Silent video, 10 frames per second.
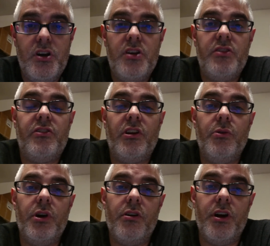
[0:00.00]
The seller would
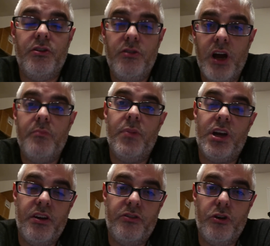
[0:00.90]
agree to do that
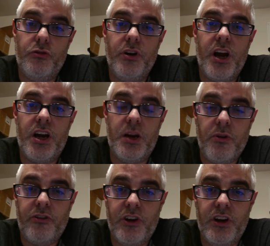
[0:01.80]
because over
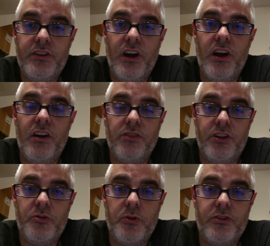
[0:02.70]
90% of lease
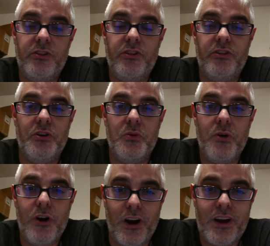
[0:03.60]
purchases don't
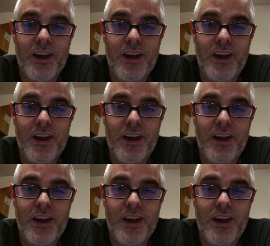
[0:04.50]
work.